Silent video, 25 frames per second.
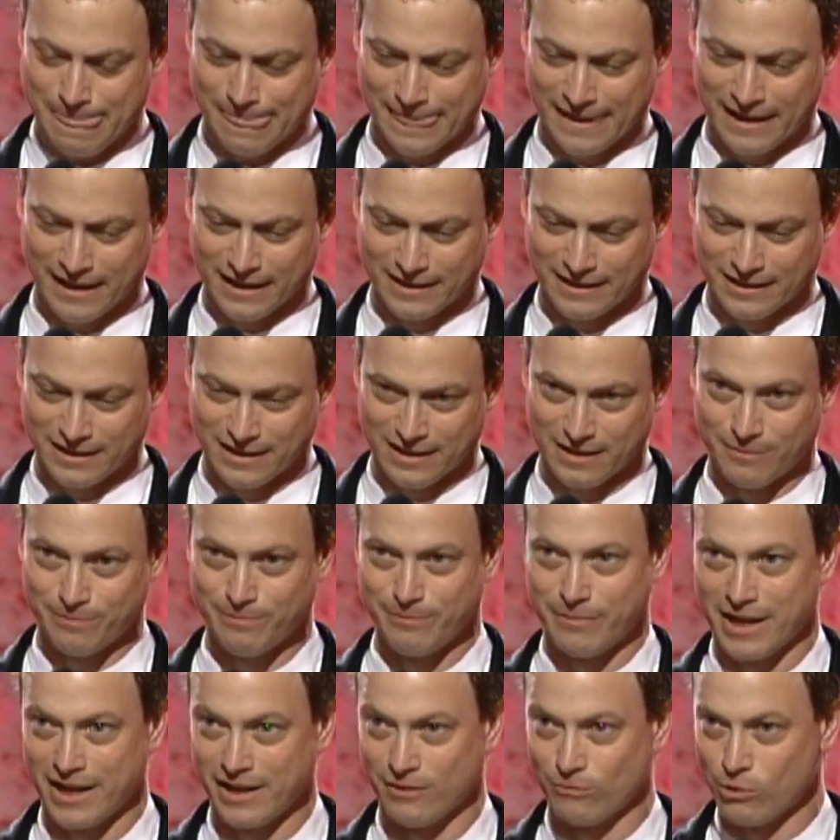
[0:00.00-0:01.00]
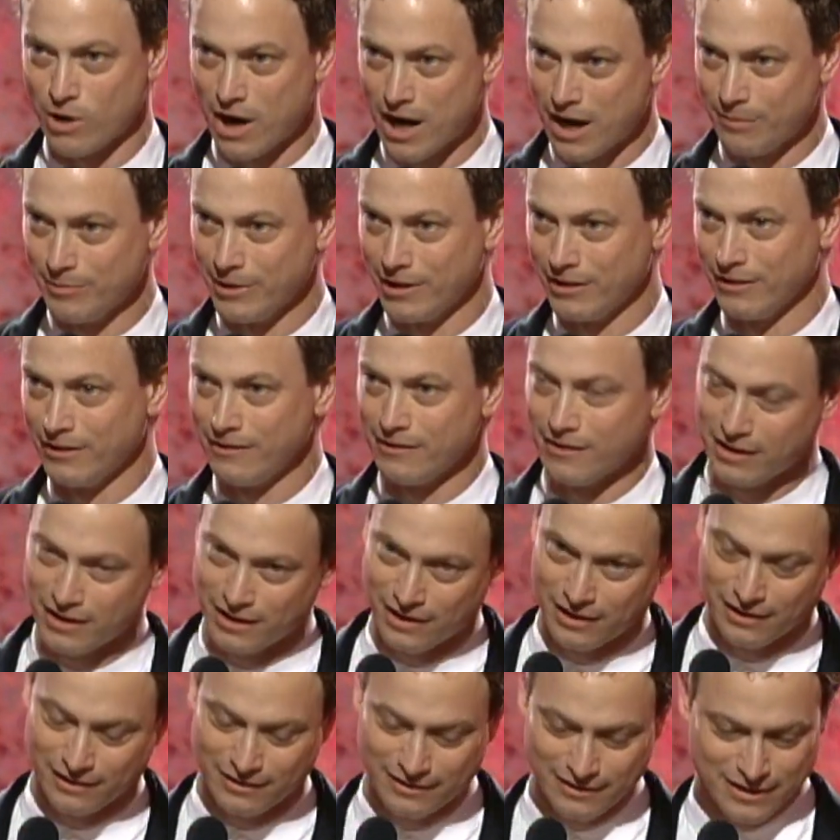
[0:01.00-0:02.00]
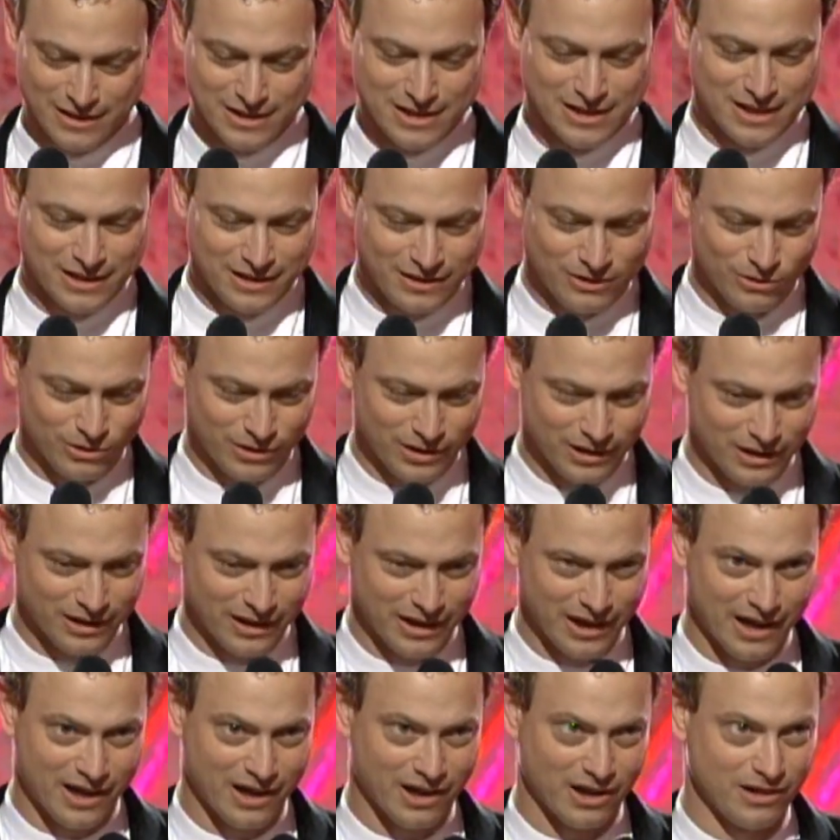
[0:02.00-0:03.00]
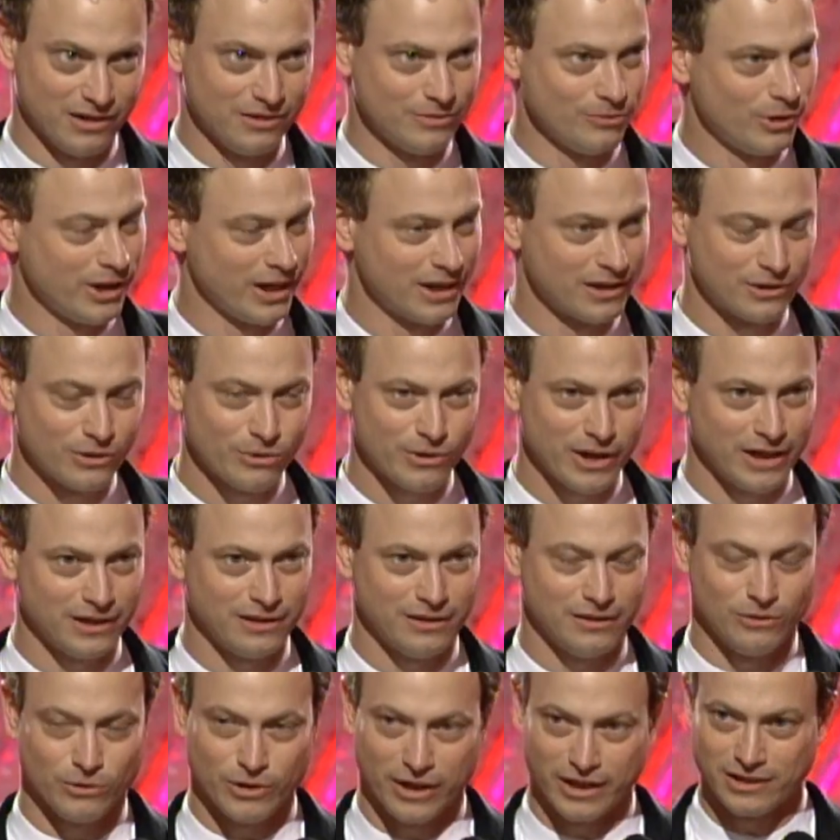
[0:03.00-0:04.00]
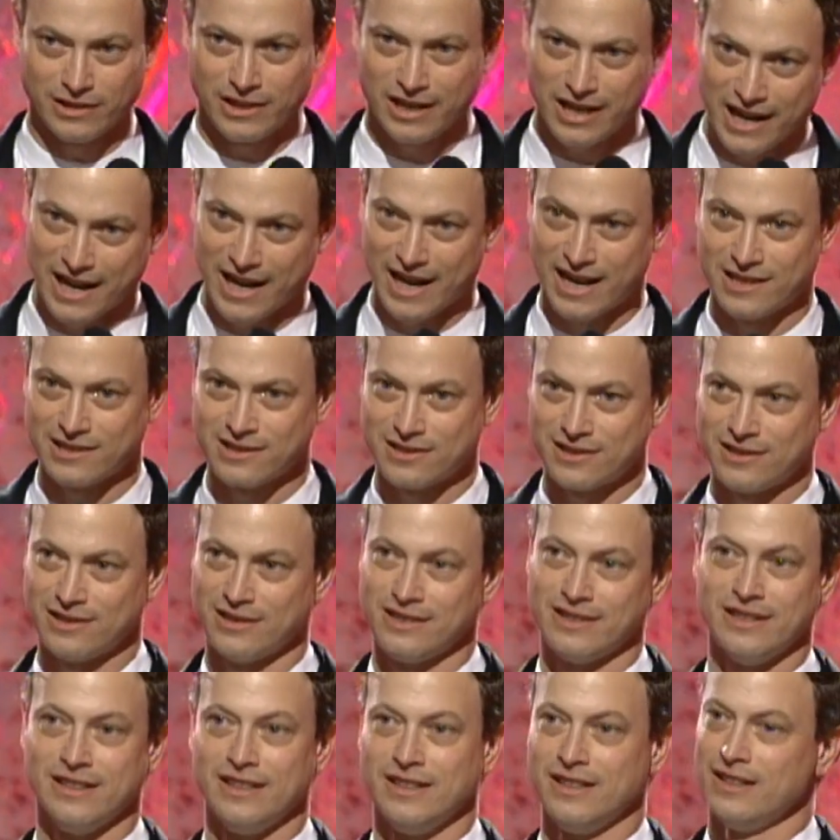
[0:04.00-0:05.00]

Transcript: and Ben Robin, who did the hair. We had a great, great cast.